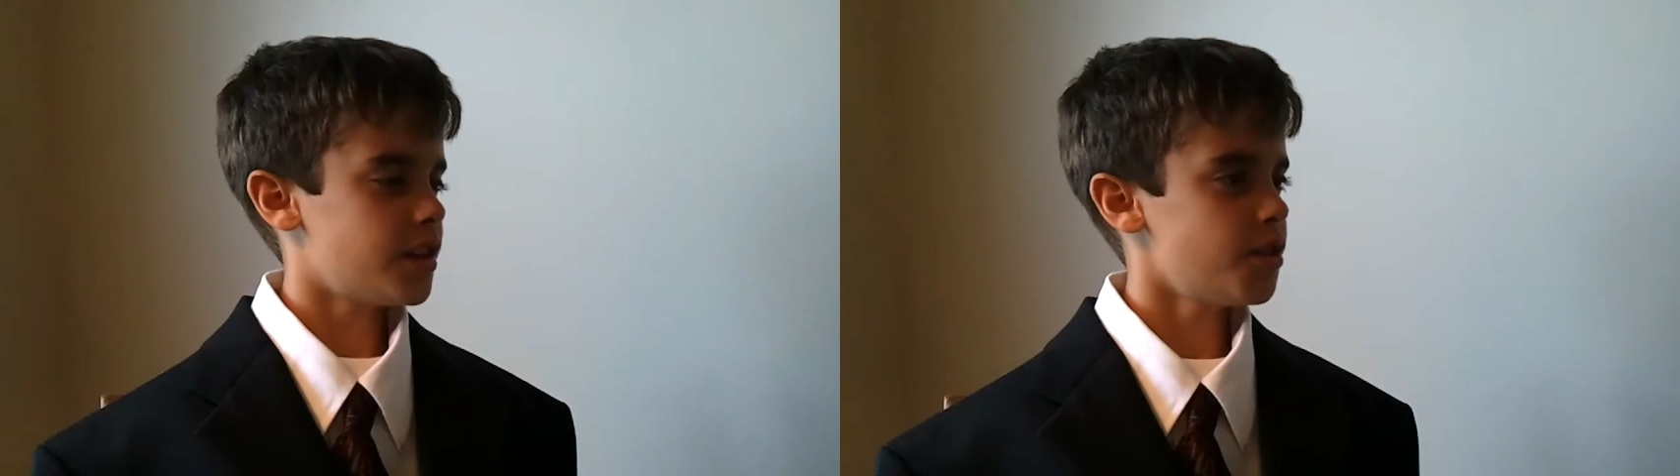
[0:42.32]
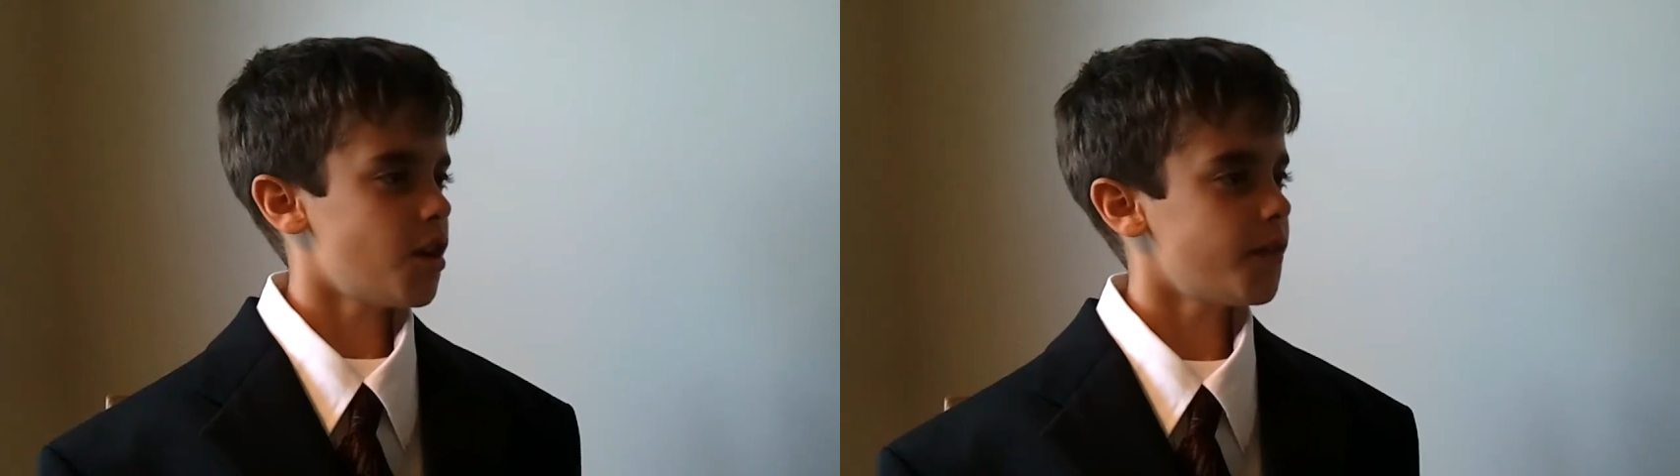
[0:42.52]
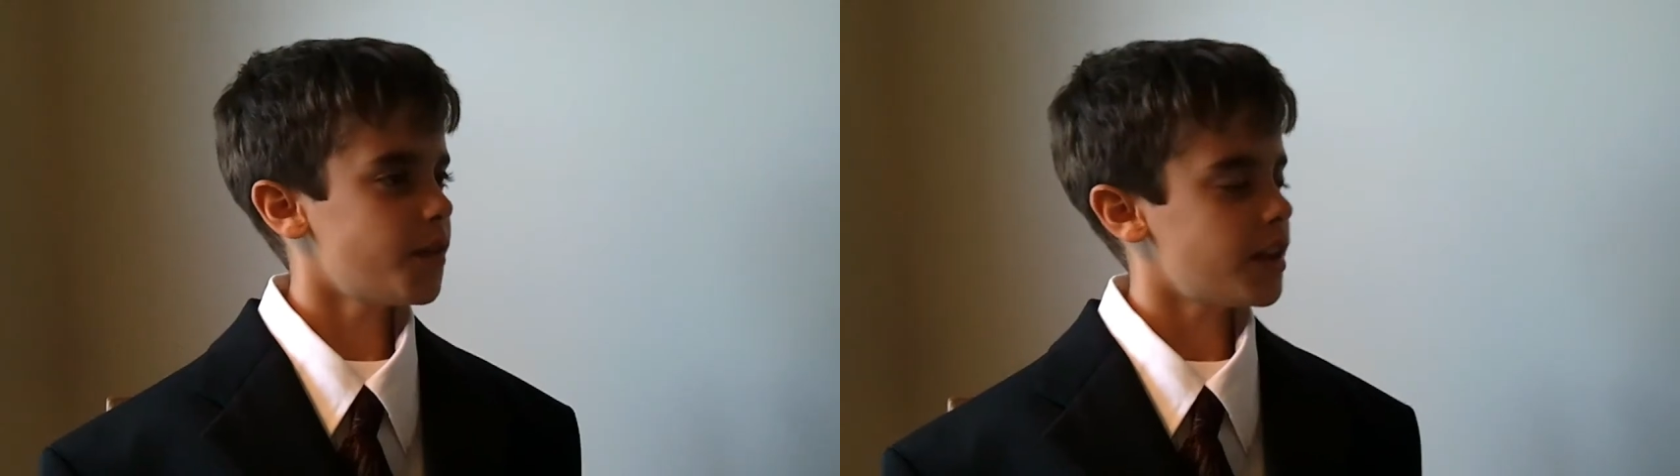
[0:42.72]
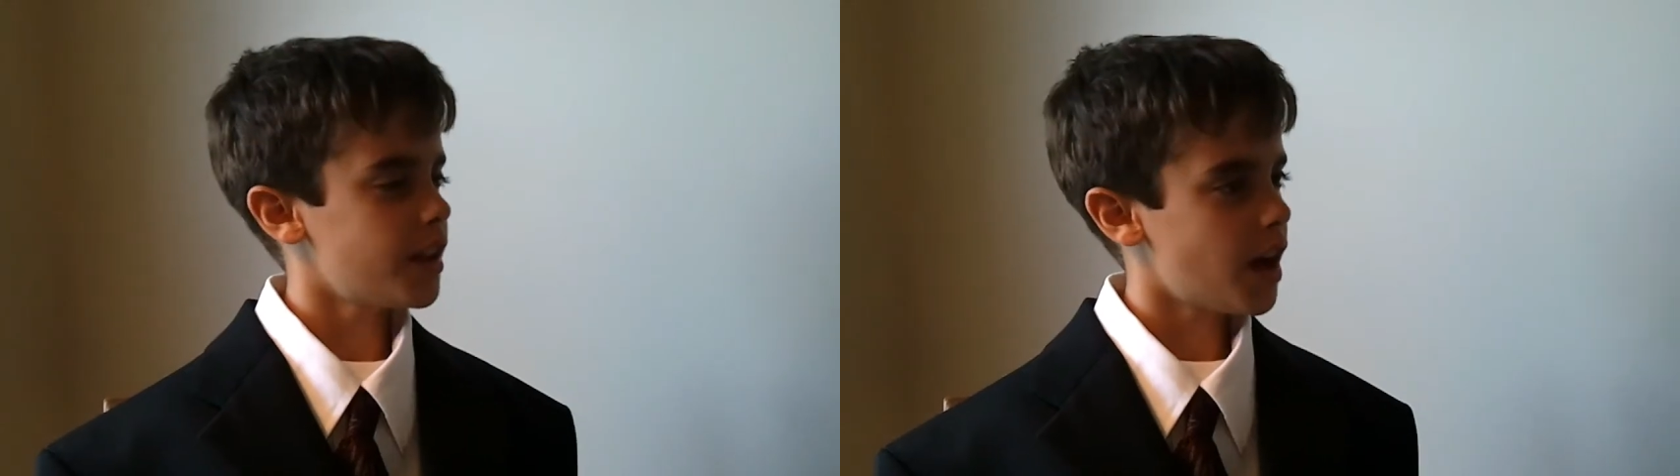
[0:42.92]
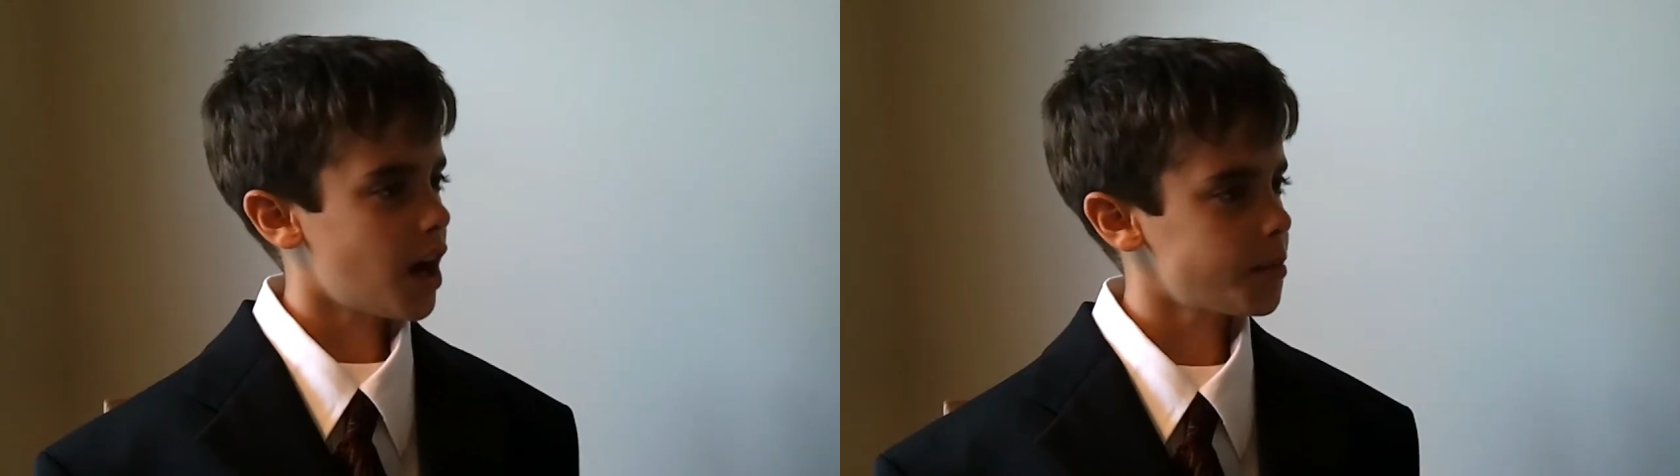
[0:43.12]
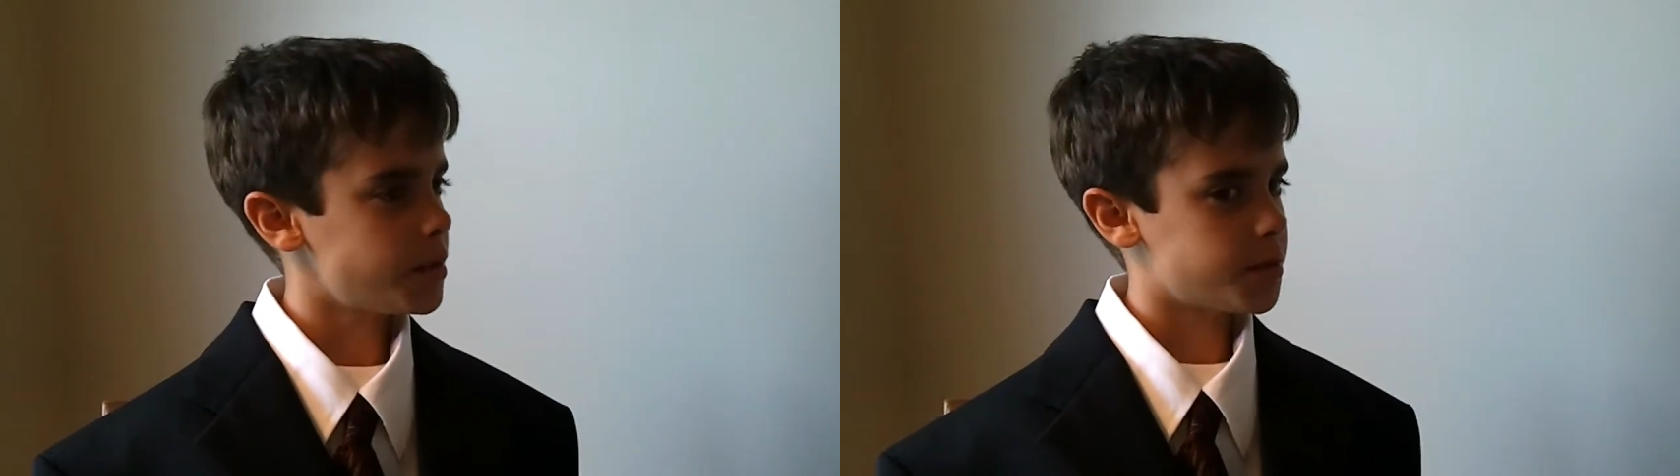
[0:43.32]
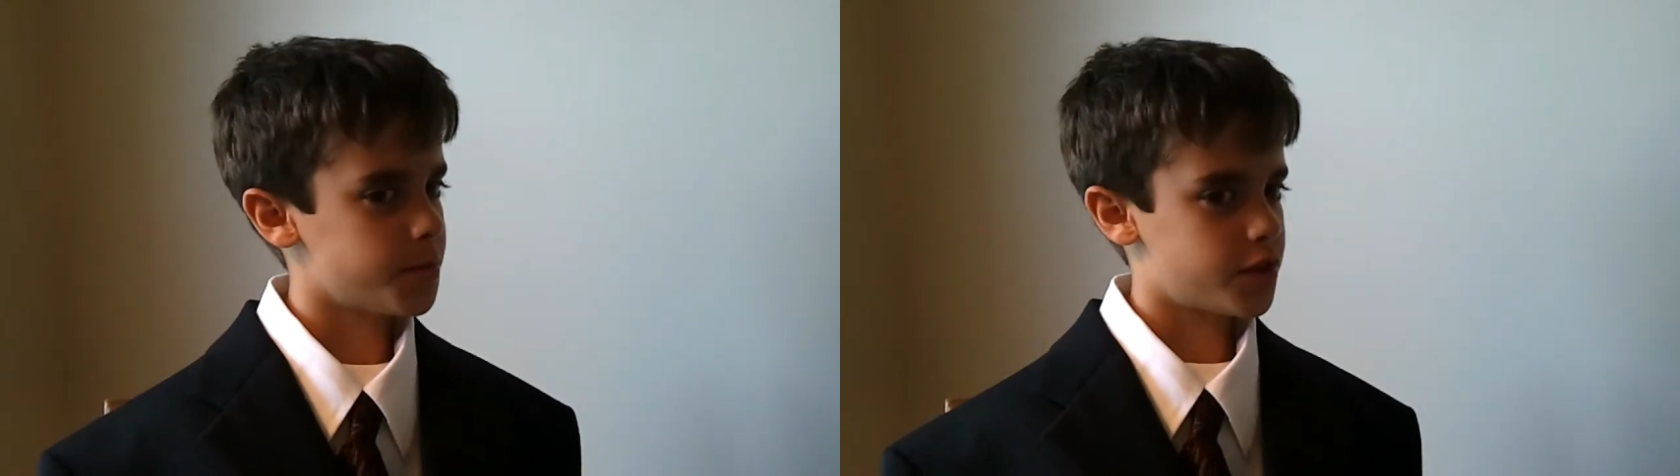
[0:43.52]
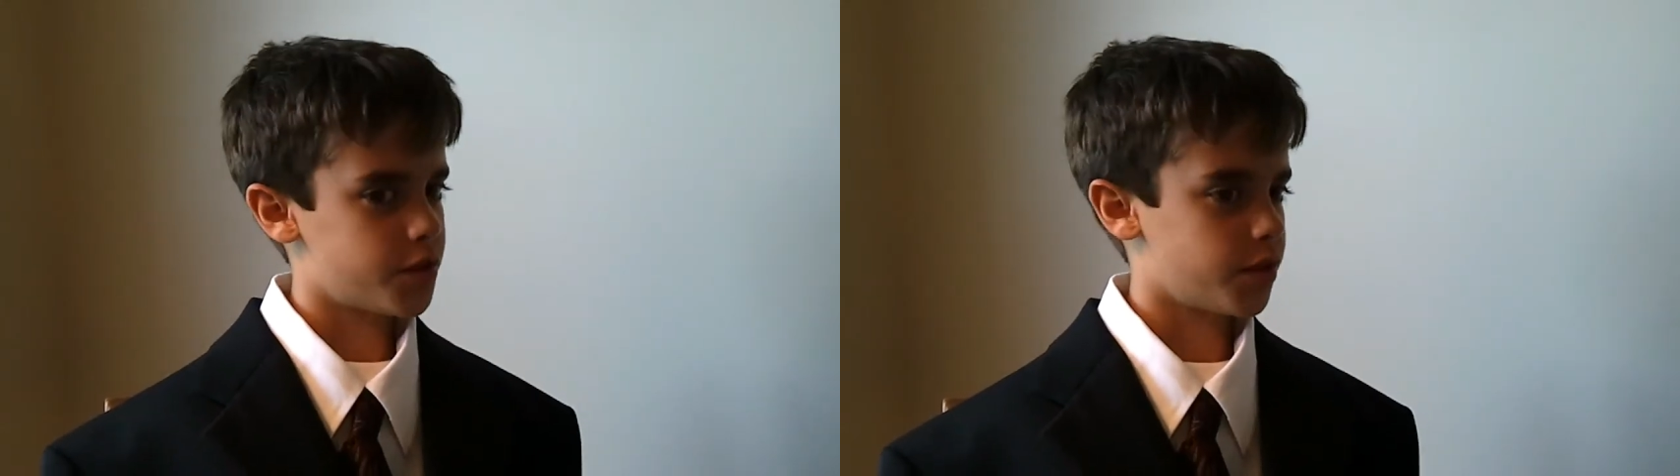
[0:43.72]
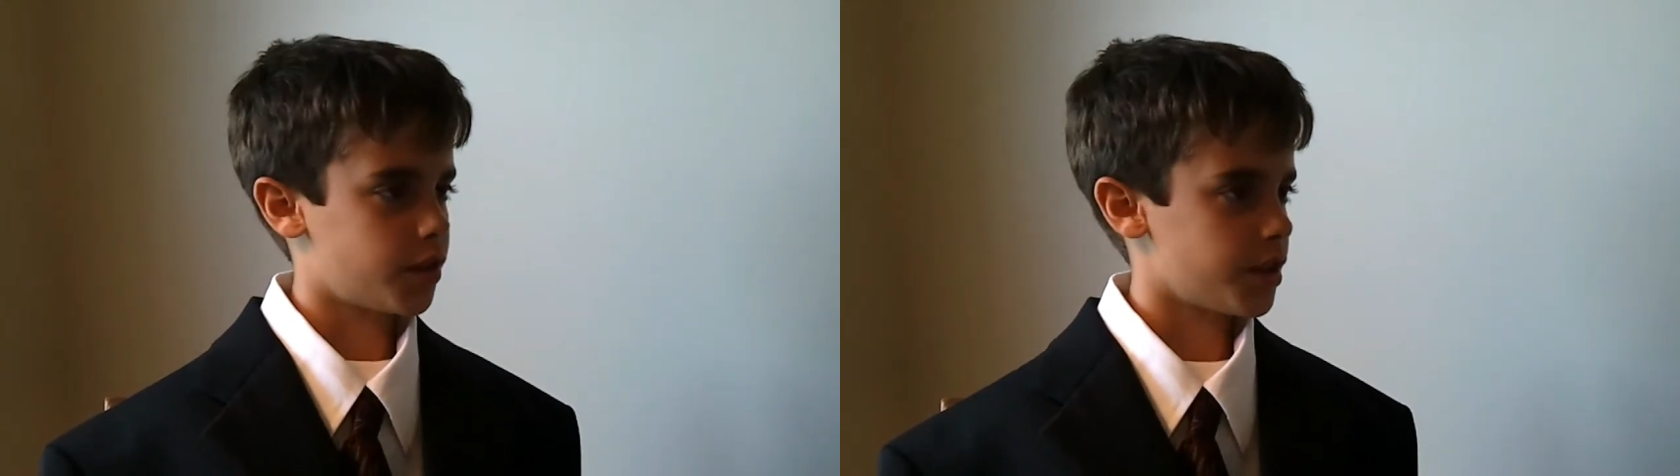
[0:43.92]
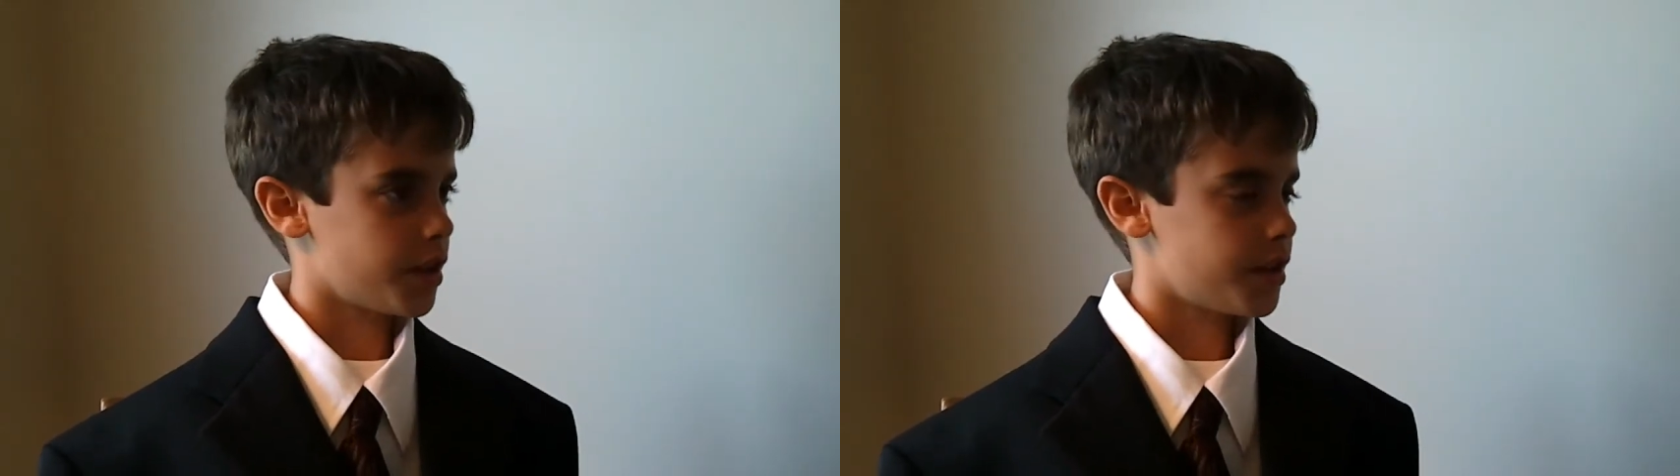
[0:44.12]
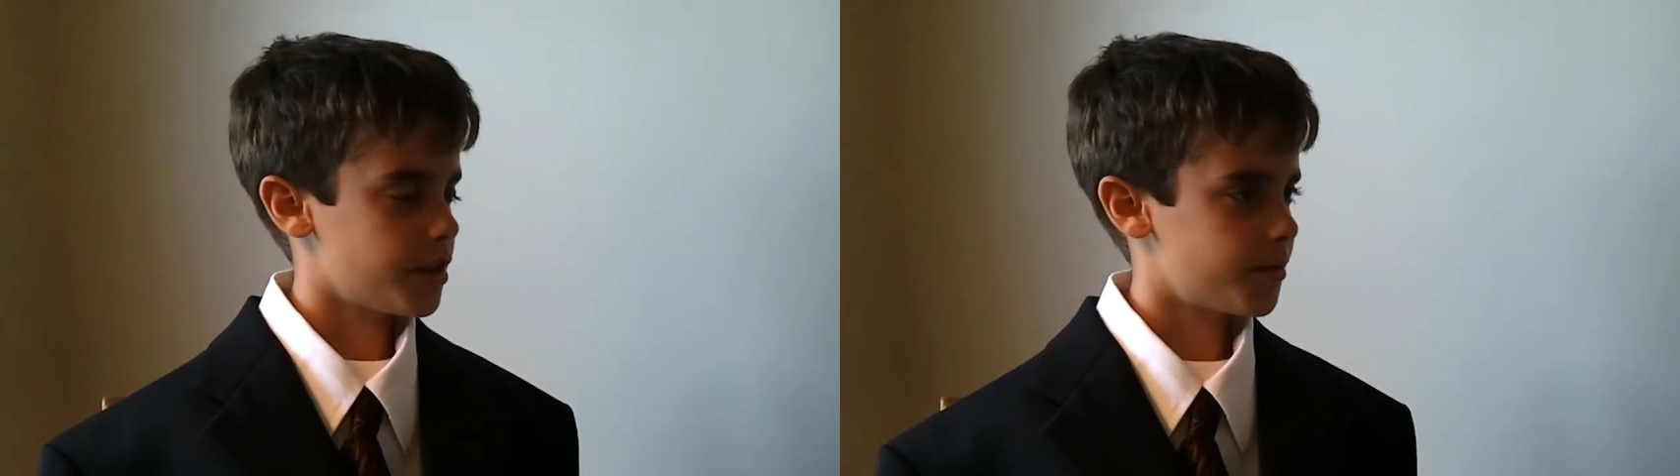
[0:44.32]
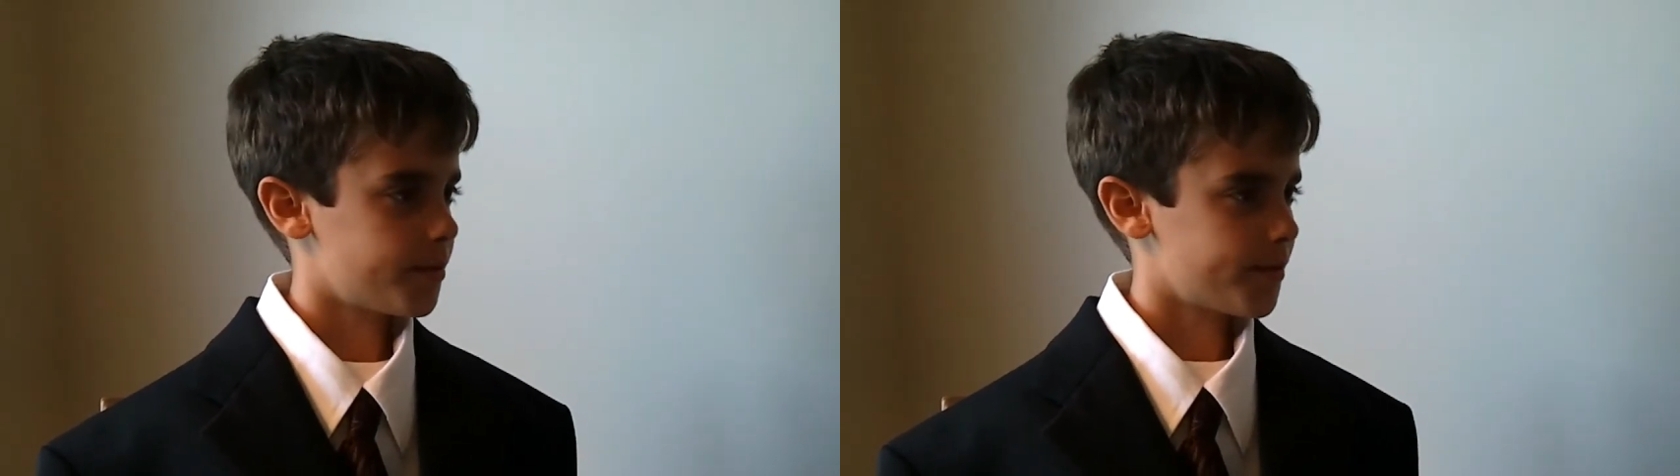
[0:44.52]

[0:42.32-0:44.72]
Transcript: And do you have any hobbies, Mr. Laclede?